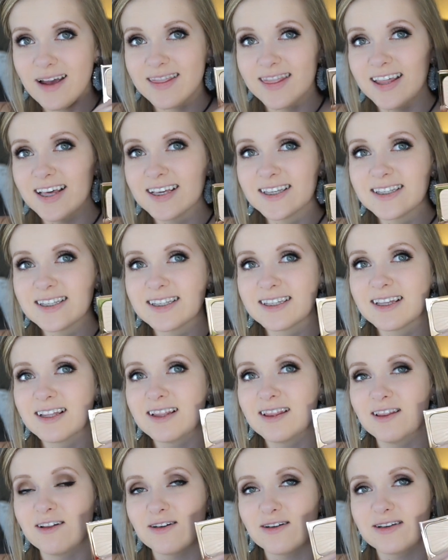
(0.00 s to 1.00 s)
this
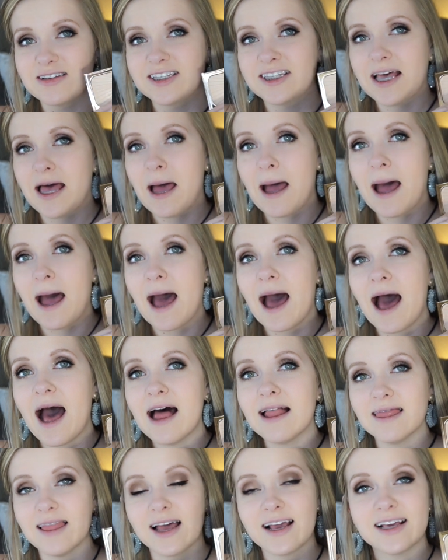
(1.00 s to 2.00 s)
looks
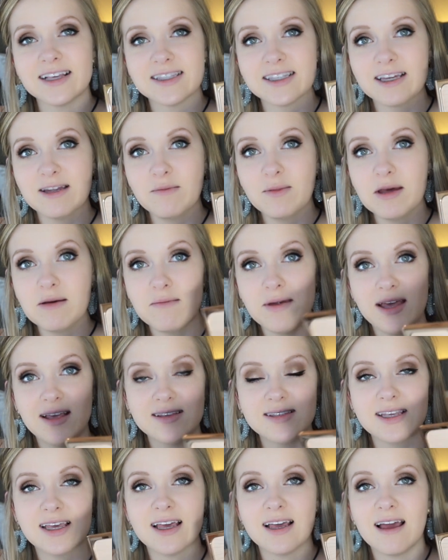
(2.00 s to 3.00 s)
like it's gonna be
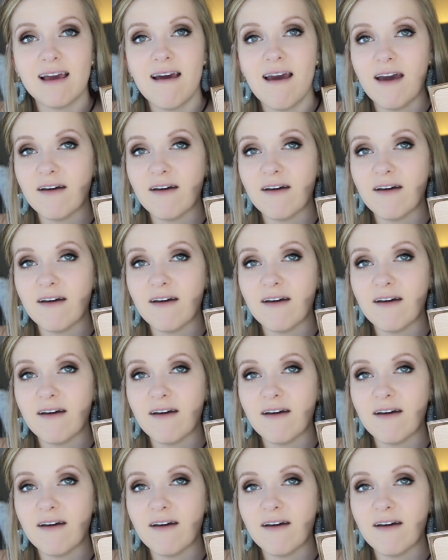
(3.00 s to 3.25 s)
amazing.